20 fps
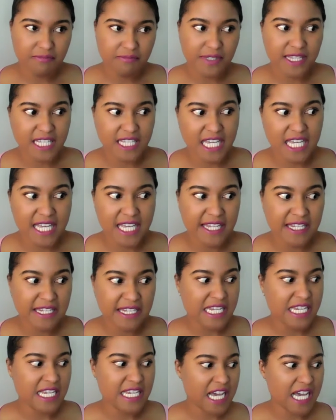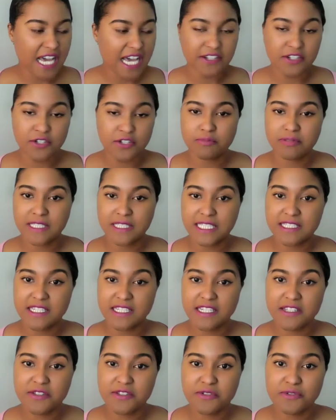But then I know
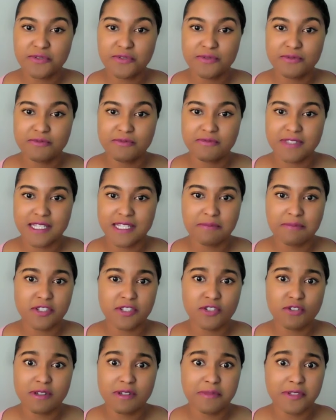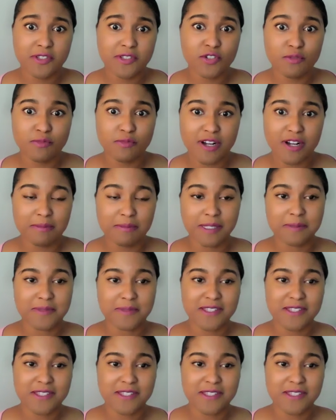plenty who seem to do it with no problem.